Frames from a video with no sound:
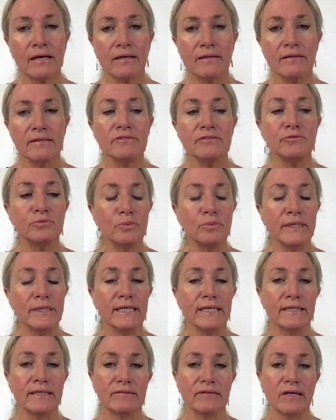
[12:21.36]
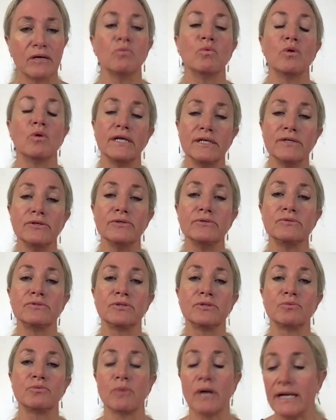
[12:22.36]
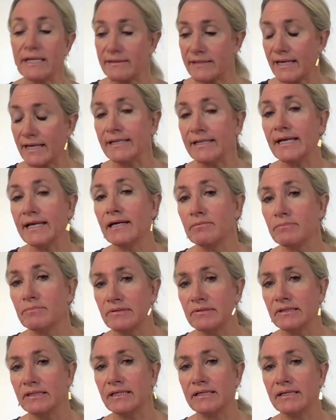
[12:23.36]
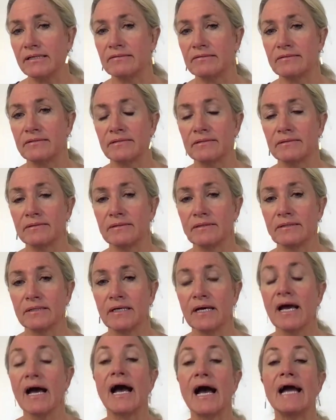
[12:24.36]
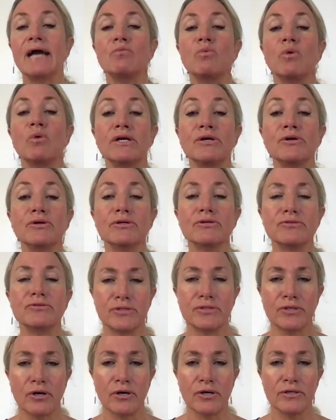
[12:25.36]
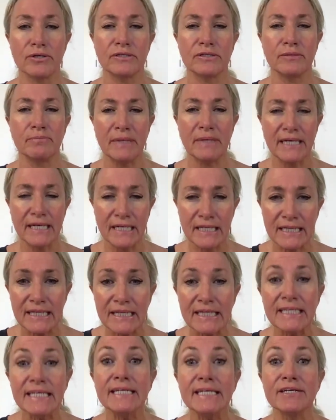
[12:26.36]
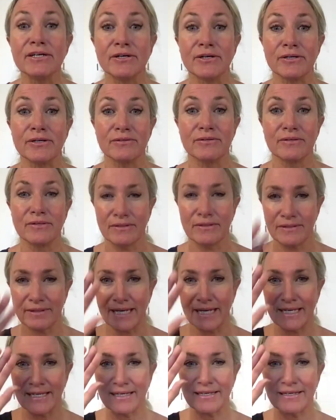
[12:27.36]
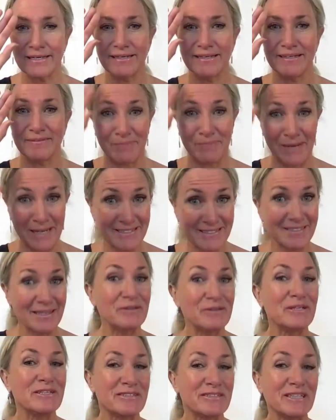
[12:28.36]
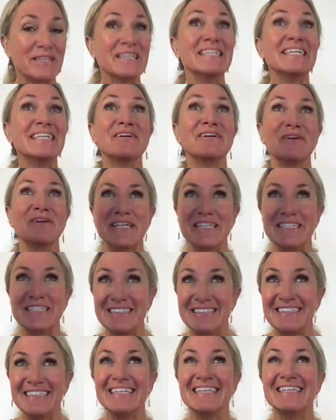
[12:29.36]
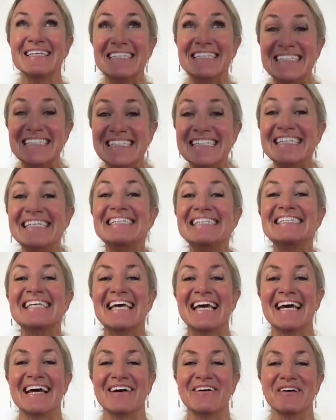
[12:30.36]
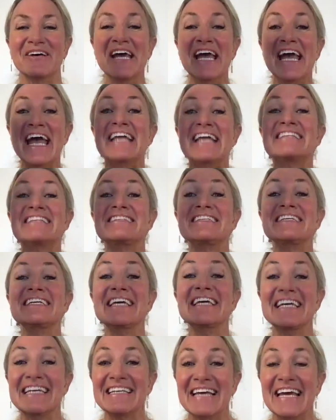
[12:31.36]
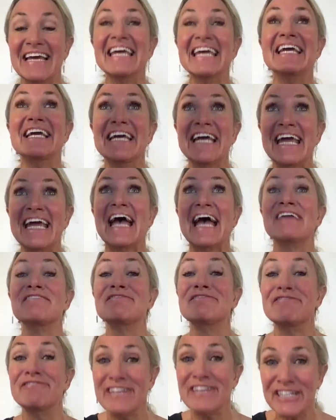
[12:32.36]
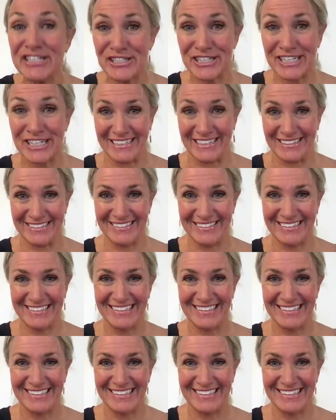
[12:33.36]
this week is I want you to write that names list. I want you to start to be clear, like my son is clear and could see the detail and see he had vision